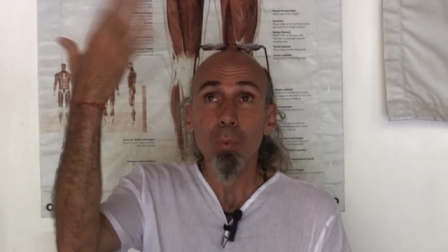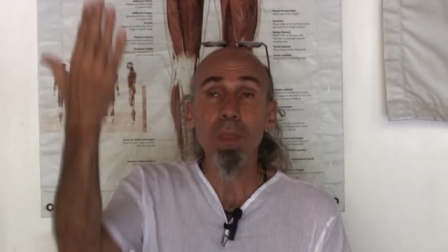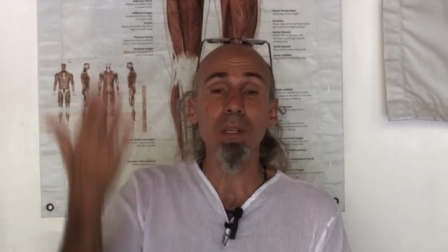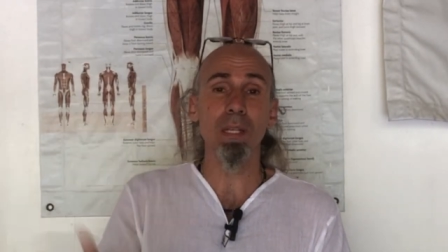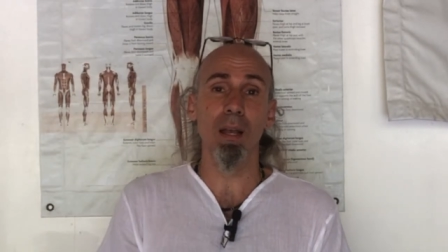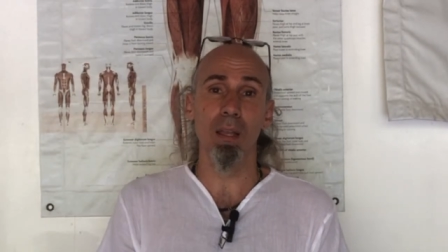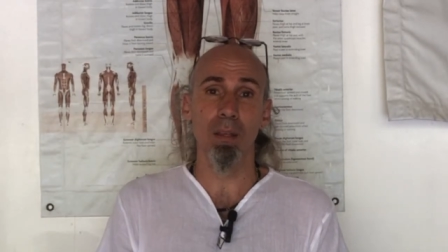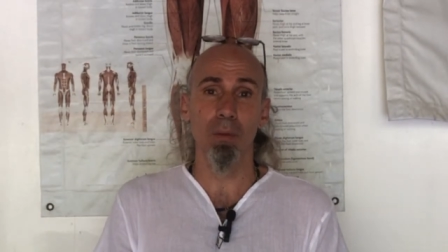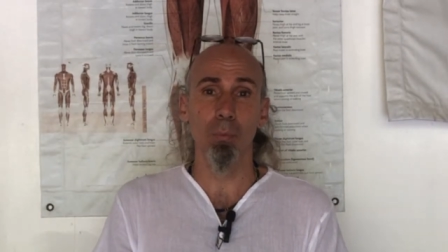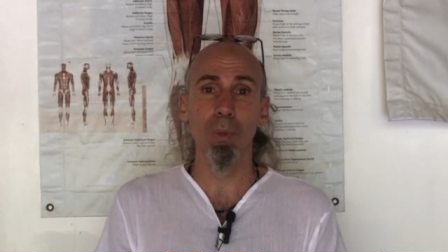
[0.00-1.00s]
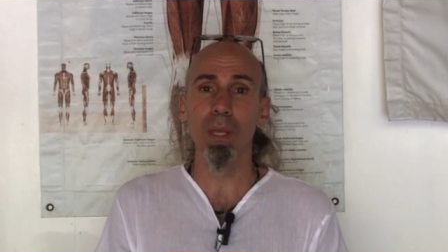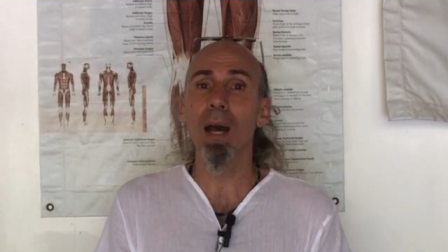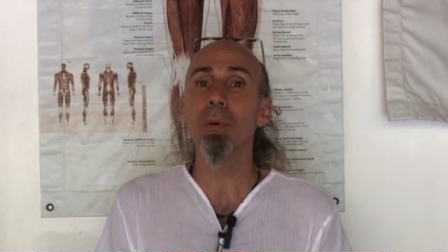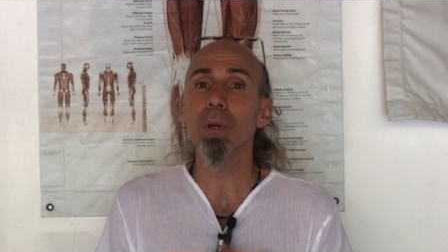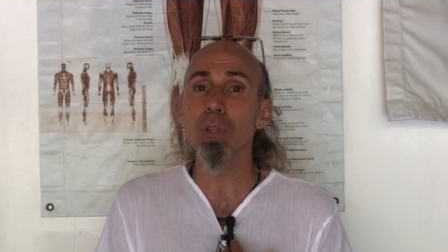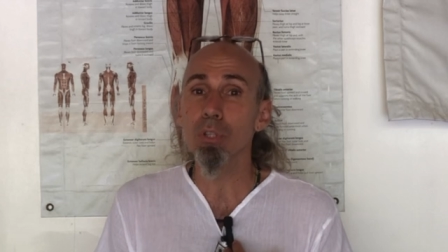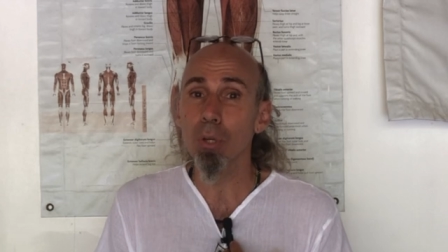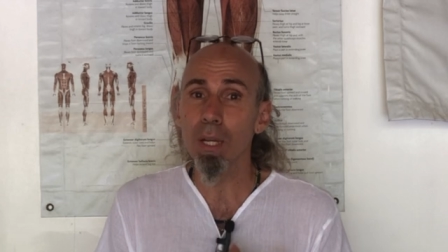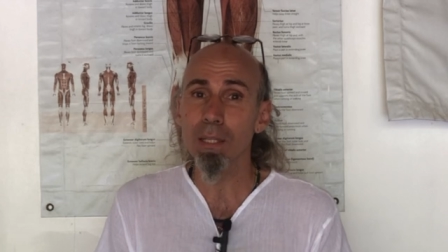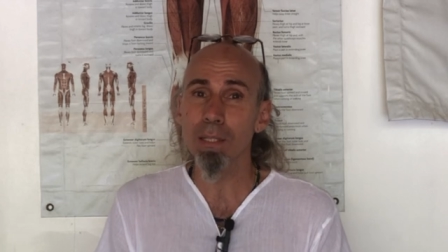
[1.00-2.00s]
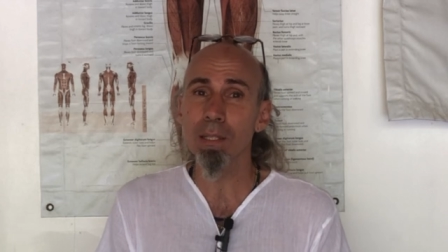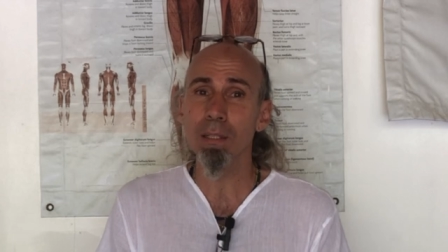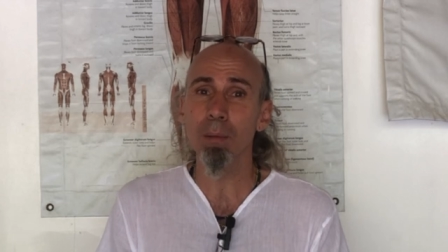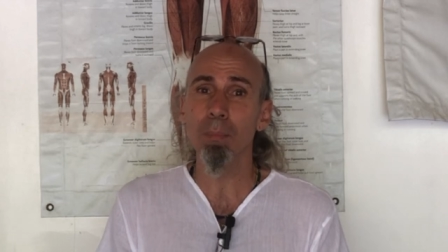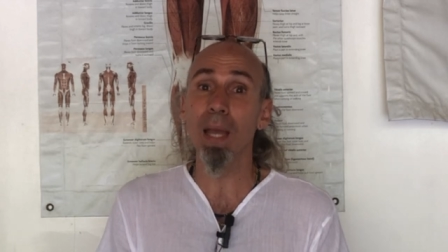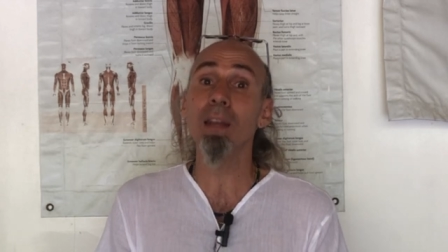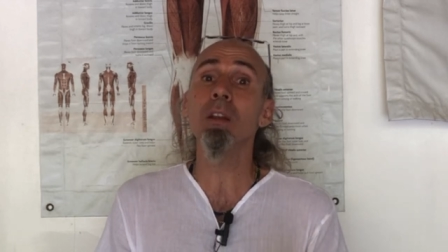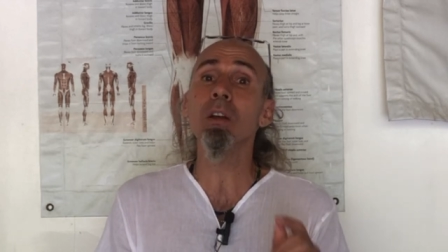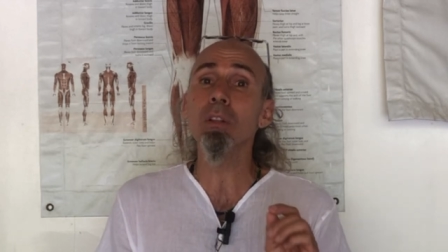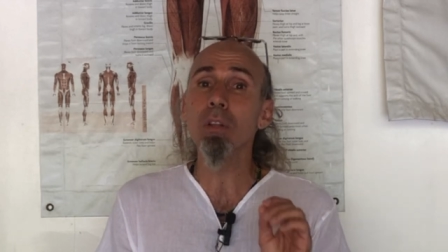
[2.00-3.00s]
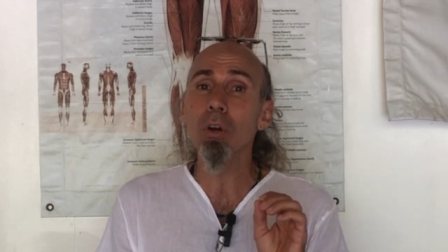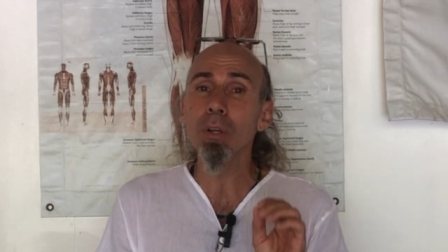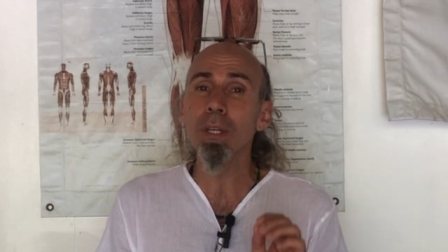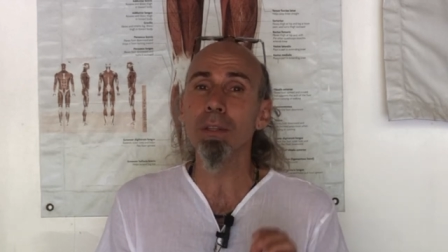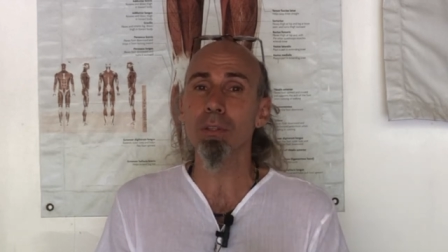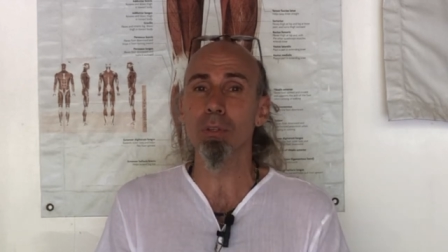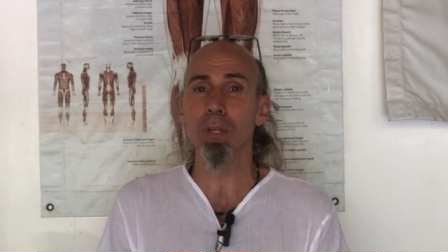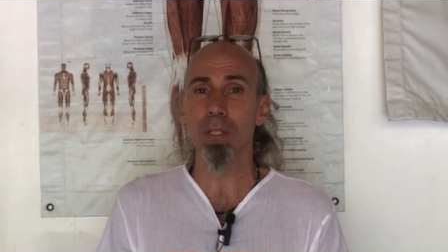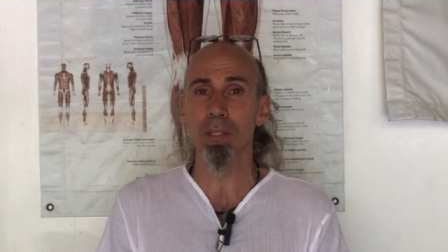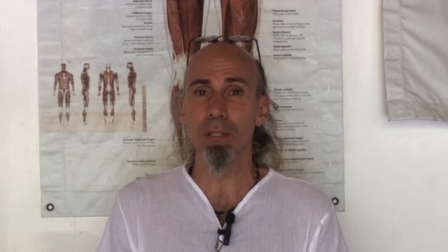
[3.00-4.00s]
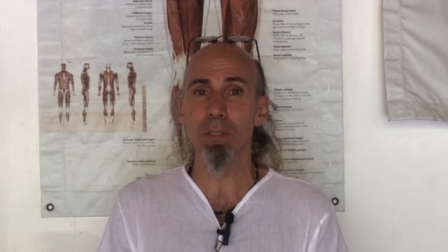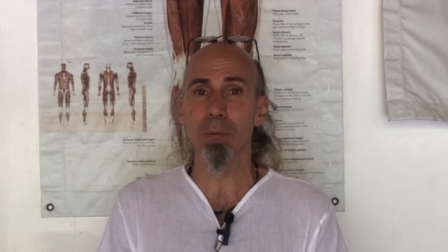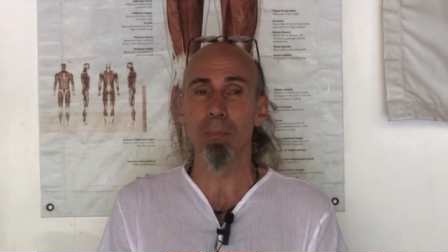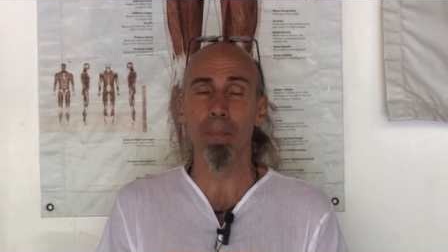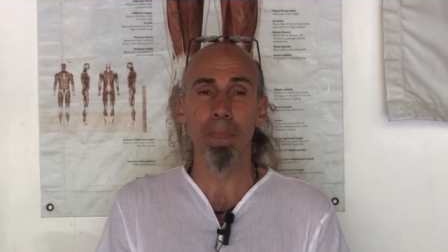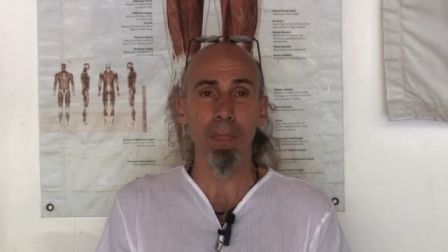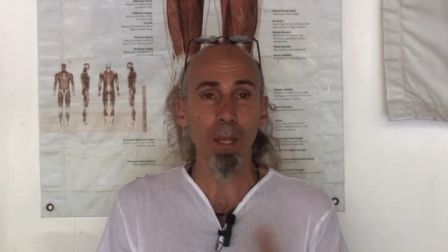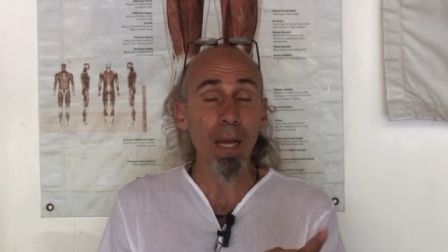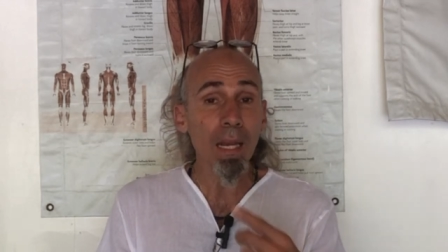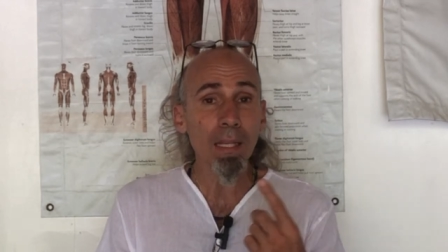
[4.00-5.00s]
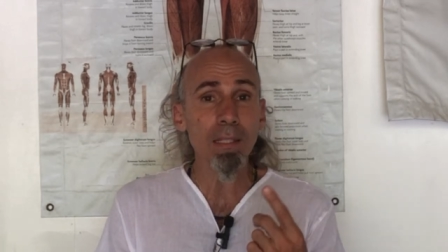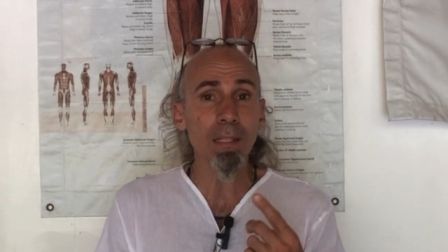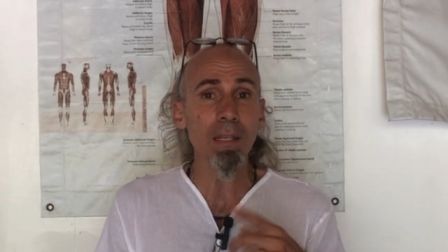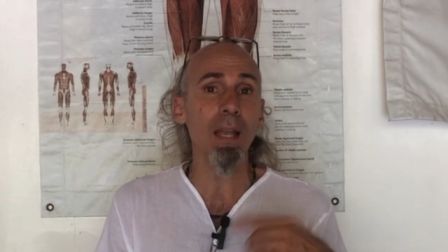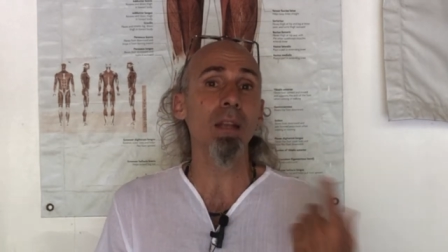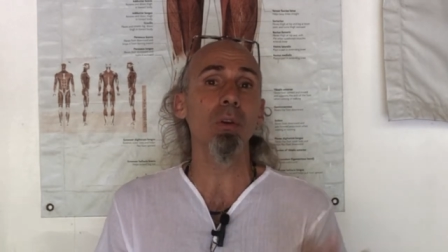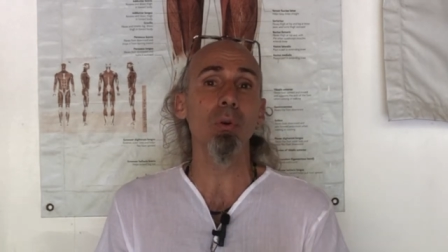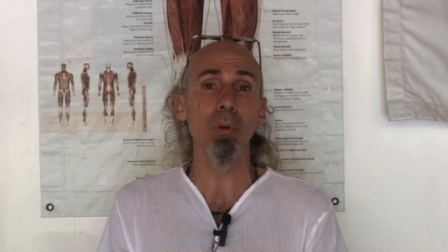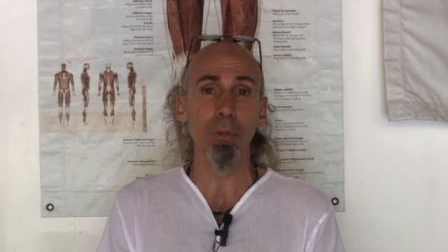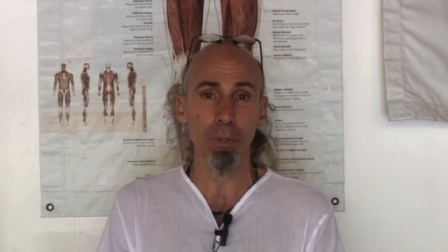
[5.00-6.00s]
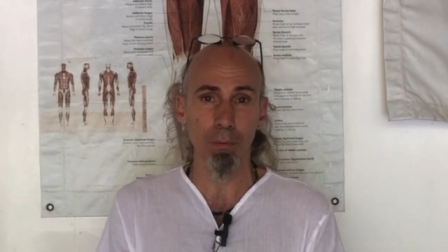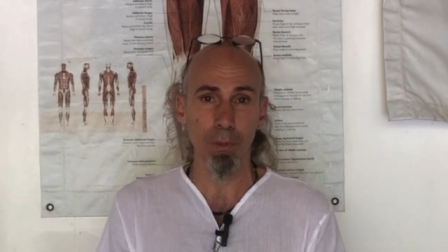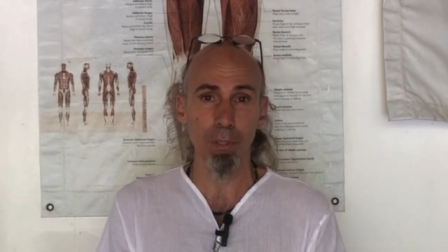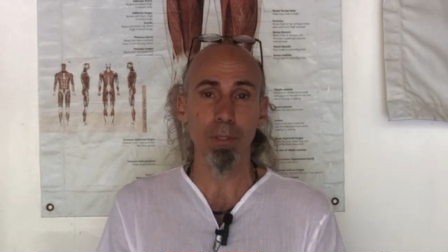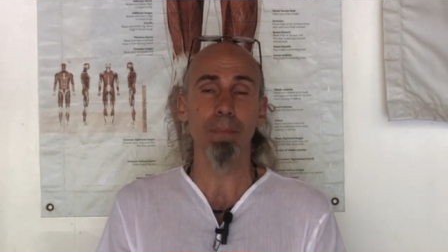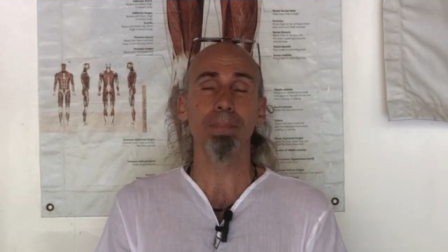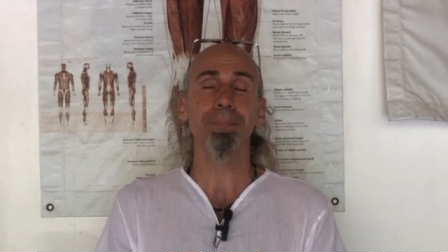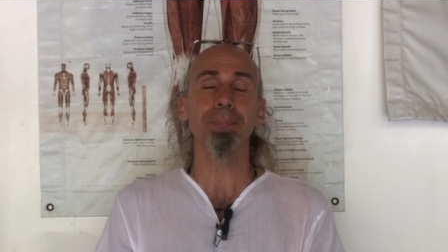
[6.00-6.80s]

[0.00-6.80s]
with the sky, with our solar system, and not only the solar system, the galaxy and all universe.